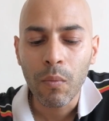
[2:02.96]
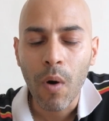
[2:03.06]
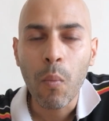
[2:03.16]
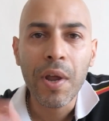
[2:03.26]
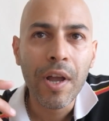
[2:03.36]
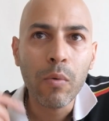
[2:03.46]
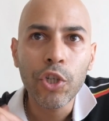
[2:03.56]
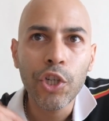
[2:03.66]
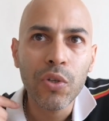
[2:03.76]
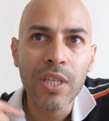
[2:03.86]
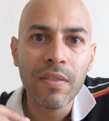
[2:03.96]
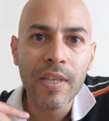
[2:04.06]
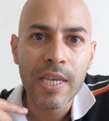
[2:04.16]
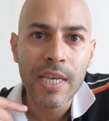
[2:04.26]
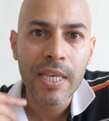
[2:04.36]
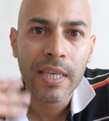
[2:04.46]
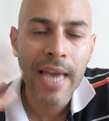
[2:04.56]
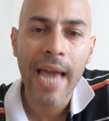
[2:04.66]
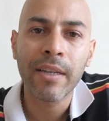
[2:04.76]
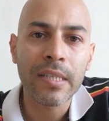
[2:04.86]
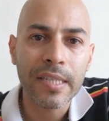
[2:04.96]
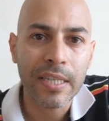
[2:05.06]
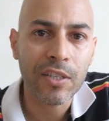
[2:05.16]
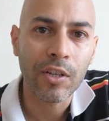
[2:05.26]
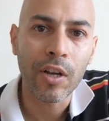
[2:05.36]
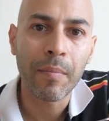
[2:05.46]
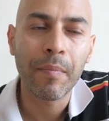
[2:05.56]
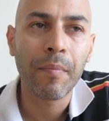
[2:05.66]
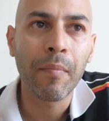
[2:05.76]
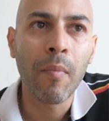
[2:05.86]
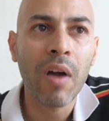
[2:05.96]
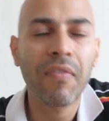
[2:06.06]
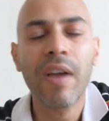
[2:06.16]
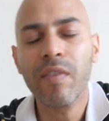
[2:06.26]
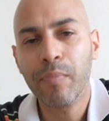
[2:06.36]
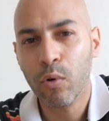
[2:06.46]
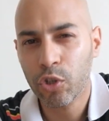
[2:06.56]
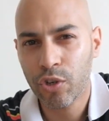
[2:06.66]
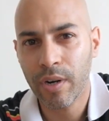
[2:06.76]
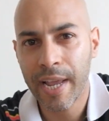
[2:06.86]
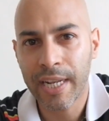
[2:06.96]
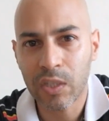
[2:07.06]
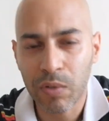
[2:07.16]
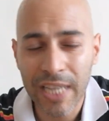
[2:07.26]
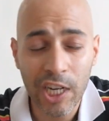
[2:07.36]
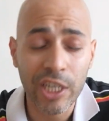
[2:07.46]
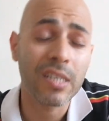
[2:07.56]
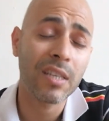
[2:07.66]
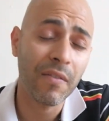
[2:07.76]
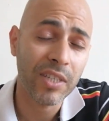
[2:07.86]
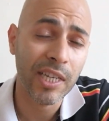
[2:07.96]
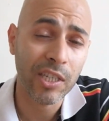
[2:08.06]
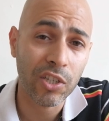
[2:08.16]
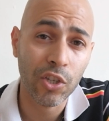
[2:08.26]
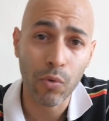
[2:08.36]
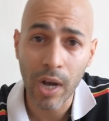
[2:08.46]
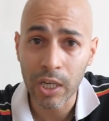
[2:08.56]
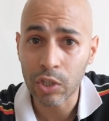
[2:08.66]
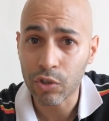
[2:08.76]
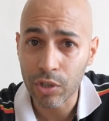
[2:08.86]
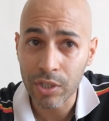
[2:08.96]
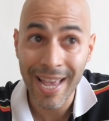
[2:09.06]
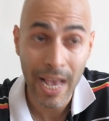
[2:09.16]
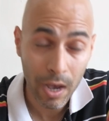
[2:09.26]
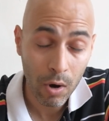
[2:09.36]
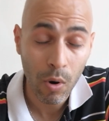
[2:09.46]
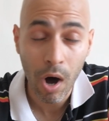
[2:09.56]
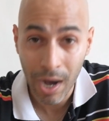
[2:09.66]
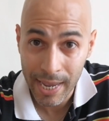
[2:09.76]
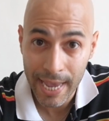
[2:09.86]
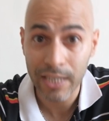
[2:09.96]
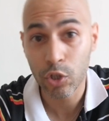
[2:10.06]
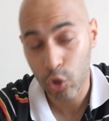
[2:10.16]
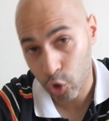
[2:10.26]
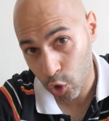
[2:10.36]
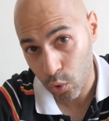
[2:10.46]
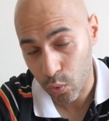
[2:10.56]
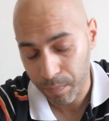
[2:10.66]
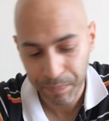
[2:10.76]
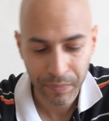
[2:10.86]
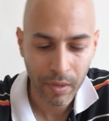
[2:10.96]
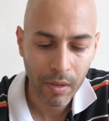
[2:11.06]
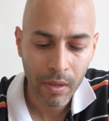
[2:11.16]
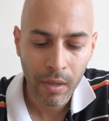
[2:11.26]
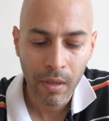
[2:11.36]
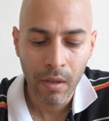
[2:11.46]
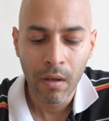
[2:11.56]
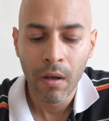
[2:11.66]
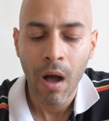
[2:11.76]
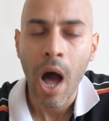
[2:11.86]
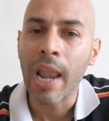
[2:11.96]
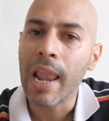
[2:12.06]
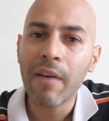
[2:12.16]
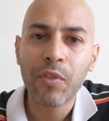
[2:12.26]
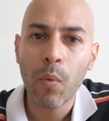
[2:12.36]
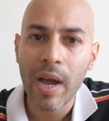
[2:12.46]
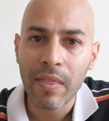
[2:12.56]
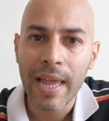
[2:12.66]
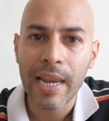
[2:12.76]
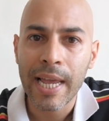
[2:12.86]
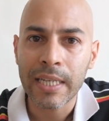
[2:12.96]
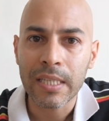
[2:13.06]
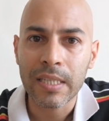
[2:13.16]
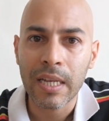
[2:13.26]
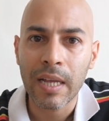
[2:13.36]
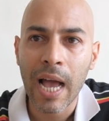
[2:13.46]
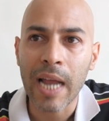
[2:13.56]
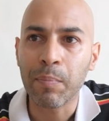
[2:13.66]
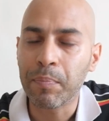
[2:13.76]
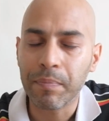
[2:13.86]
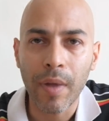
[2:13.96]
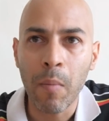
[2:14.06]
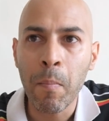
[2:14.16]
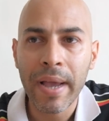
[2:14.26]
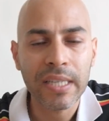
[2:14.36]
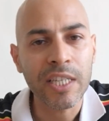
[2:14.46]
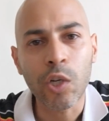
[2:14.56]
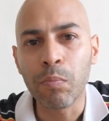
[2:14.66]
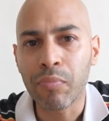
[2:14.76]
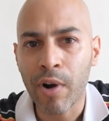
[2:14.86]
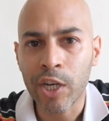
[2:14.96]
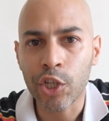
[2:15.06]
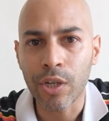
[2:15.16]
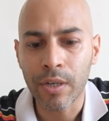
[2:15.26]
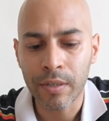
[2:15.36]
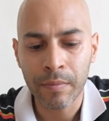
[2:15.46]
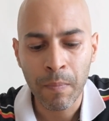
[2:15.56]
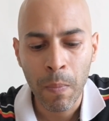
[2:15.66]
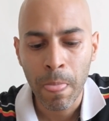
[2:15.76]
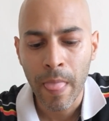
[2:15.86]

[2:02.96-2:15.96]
When I was using the Canon system, my favourite portrait lens was actually a 70-200 LIS2. I love the way that lens had amazing compression.